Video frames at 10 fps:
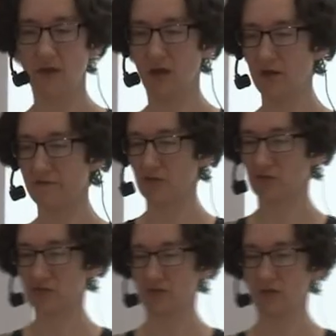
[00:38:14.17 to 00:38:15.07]
of
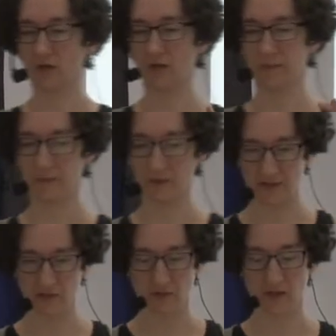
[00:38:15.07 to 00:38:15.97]
each
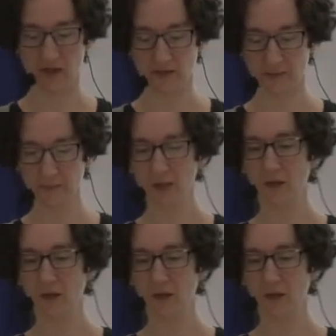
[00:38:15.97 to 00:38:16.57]
lexical item